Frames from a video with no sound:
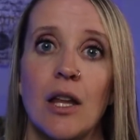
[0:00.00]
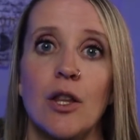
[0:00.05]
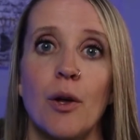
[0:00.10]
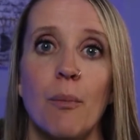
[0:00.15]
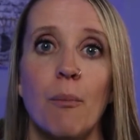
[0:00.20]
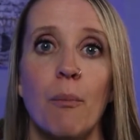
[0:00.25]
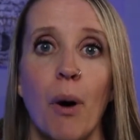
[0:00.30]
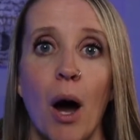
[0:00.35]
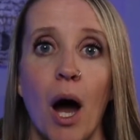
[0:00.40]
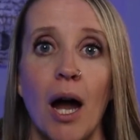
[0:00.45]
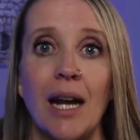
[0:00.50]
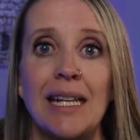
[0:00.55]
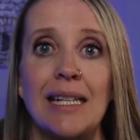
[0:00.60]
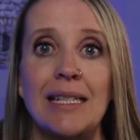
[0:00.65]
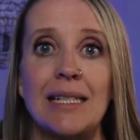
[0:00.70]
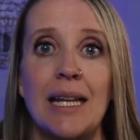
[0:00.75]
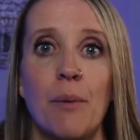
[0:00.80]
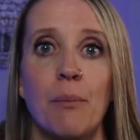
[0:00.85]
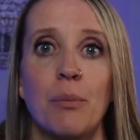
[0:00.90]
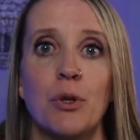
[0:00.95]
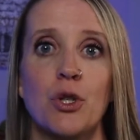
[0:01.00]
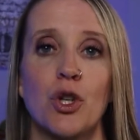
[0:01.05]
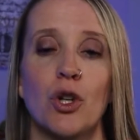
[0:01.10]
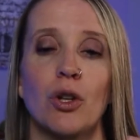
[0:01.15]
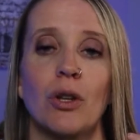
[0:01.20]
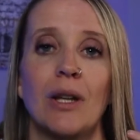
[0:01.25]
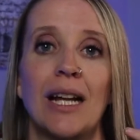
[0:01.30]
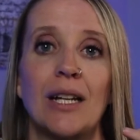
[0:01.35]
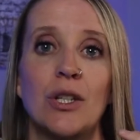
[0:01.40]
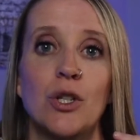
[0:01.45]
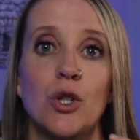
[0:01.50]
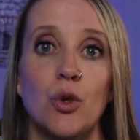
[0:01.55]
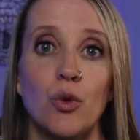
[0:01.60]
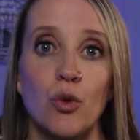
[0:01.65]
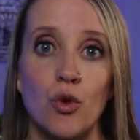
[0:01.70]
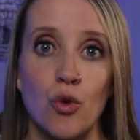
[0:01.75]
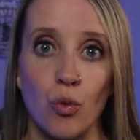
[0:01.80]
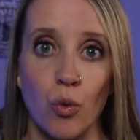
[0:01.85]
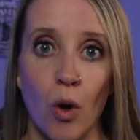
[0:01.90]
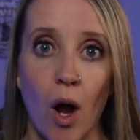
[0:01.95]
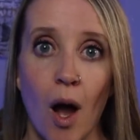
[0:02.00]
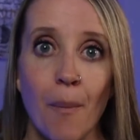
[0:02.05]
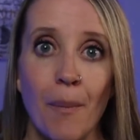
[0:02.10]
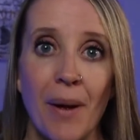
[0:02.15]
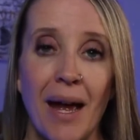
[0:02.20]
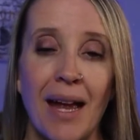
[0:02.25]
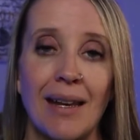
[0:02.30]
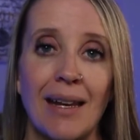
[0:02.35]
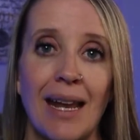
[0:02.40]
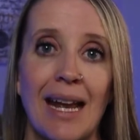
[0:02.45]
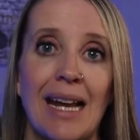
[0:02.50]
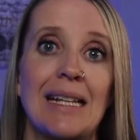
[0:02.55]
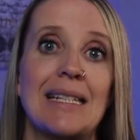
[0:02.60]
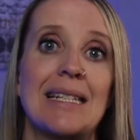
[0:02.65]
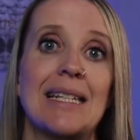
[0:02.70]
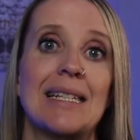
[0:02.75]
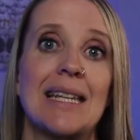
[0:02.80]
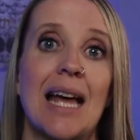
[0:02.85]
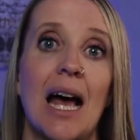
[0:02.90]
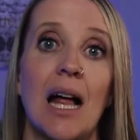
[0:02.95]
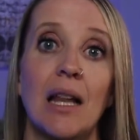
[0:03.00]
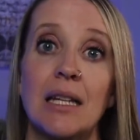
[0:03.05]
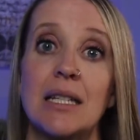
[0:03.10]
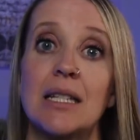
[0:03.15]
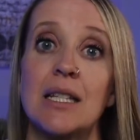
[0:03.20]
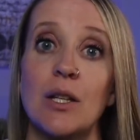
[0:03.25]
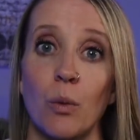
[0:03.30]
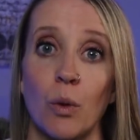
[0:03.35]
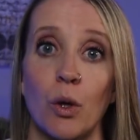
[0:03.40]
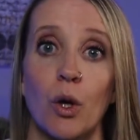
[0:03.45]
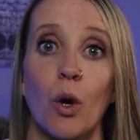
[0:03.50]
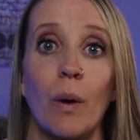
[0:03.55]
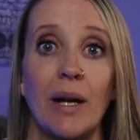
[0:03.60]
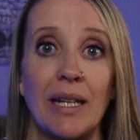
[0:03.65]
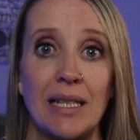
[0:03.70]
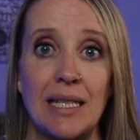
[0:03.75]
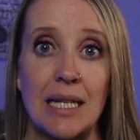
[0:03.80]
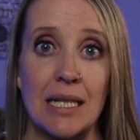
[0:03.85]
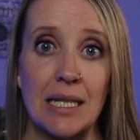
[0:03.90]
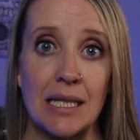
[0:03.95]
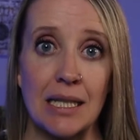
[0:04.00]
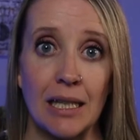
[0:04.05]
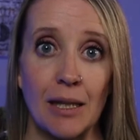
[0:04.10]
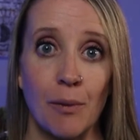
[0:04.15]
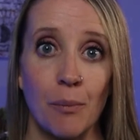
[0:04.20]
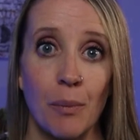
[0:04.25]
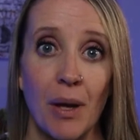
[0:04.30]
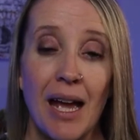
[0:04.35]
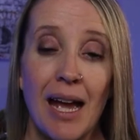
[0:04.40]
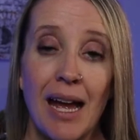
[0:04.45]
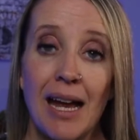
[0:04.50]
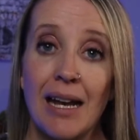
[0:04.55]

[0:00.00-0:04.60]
The body temperature likes to drop at night to tell us that we're going to sleep.